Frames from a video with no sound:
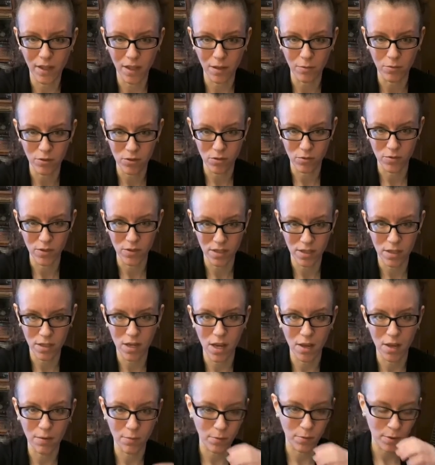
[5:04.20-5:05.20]
able to
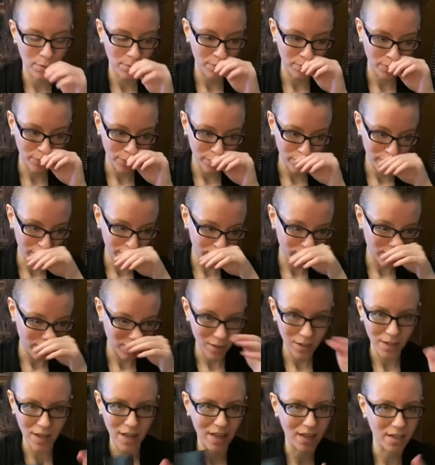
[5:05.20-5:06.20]
escape
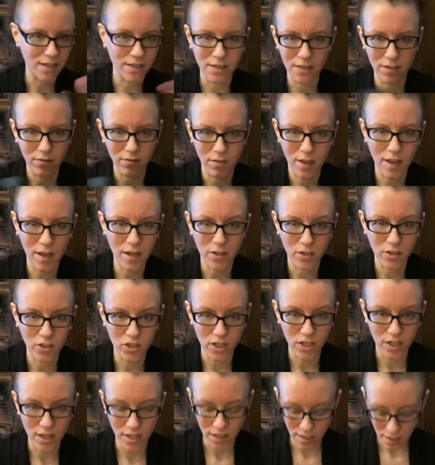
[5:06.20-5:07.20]
the negative
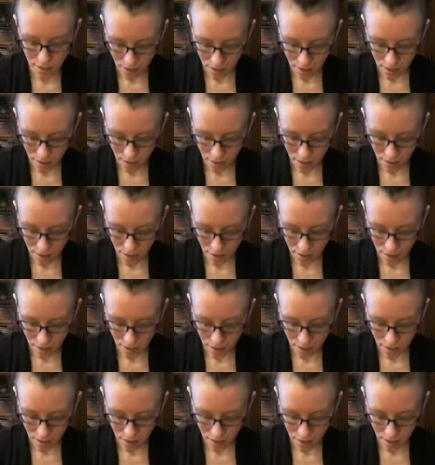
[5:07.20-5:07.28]
energy.